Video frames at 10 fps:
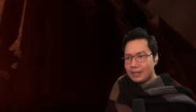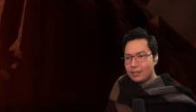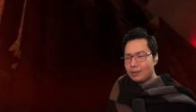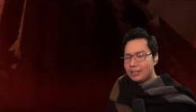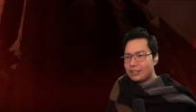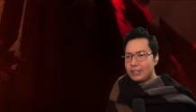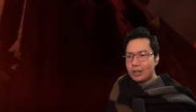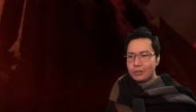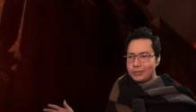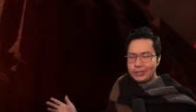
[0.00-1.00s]
I don't want to
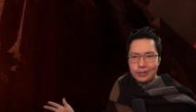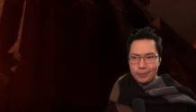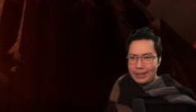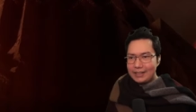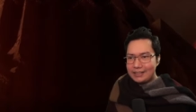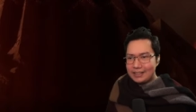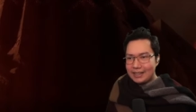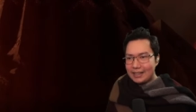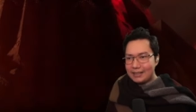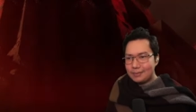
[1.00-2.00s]
go too big
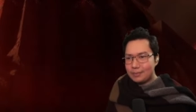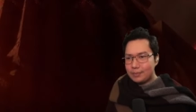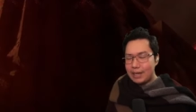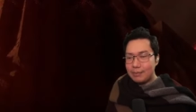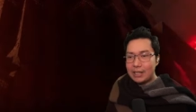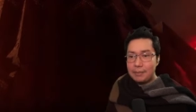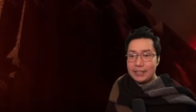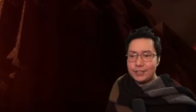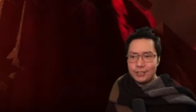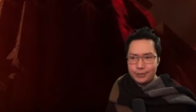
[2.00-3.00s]
today. But I'm going to
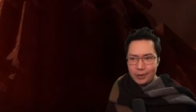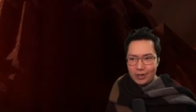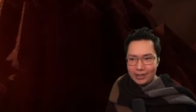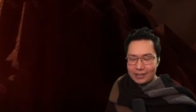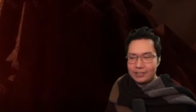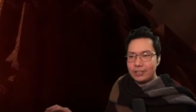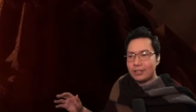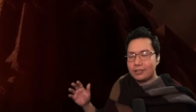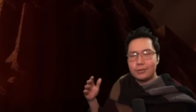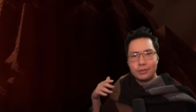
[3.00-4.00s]
pick small,
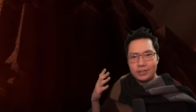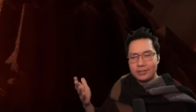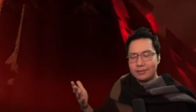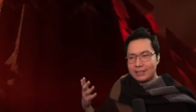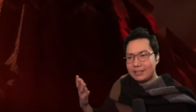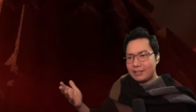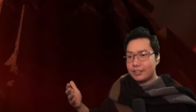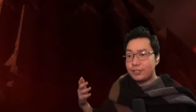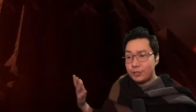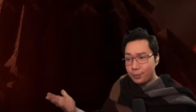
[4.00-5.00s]
so you'll, this is
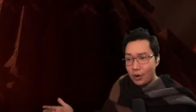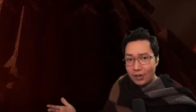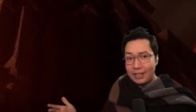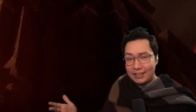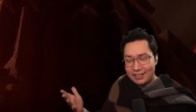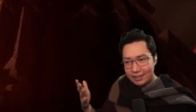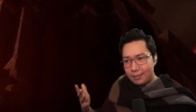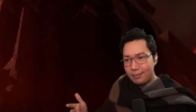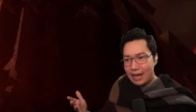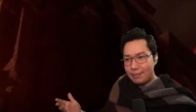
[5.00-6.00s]
the smallest
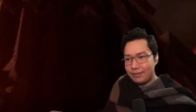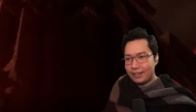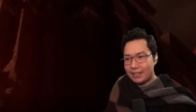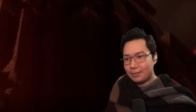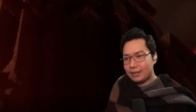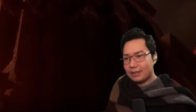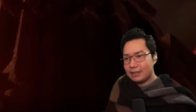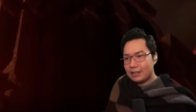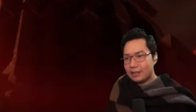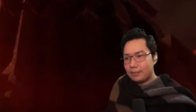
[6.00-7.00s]
map available.
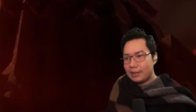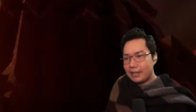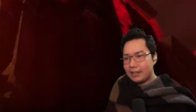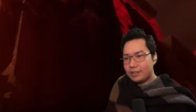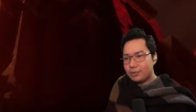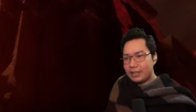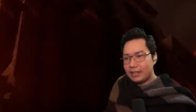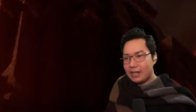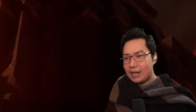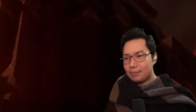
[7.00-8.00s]
Players, we
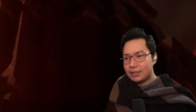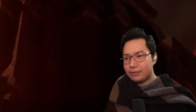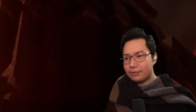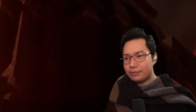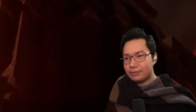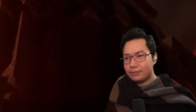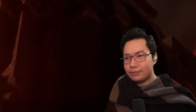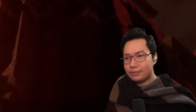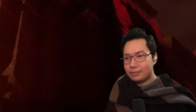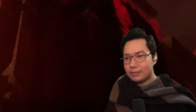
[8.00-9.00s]
can up to...
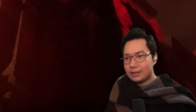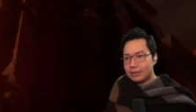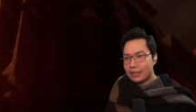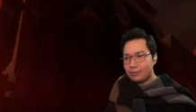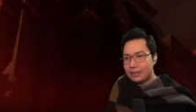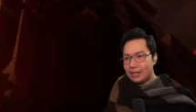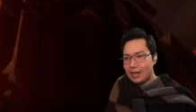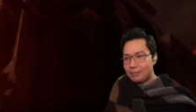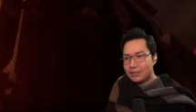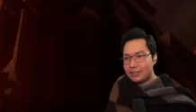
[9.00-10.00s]
F can we
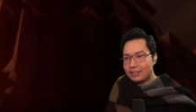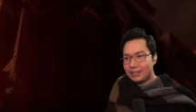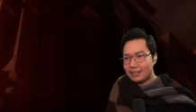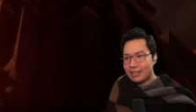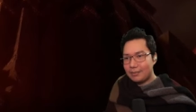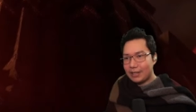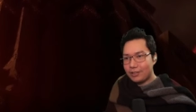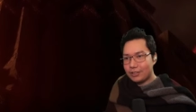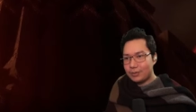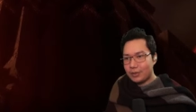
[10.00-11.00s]
up to six and play
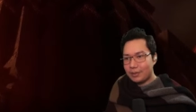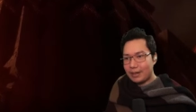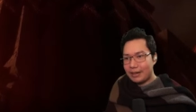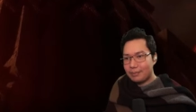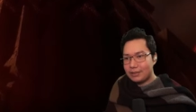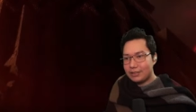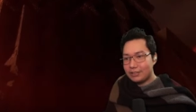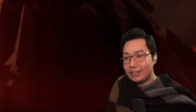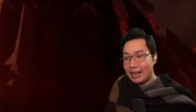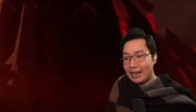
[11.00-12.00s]
on a small map?
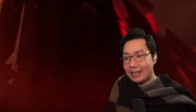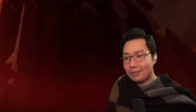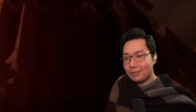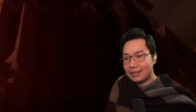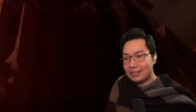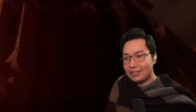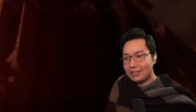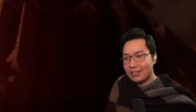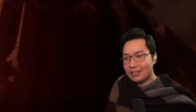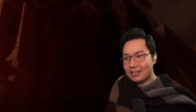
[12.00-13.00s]
You can, but let's
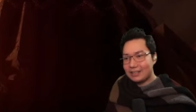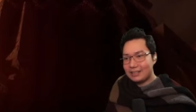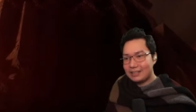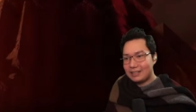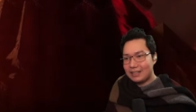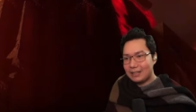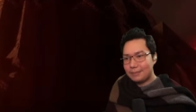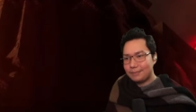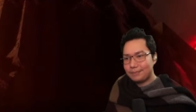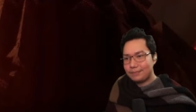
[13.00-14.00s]
not. Let's,
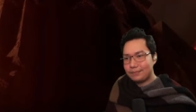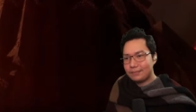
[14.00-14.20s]
um...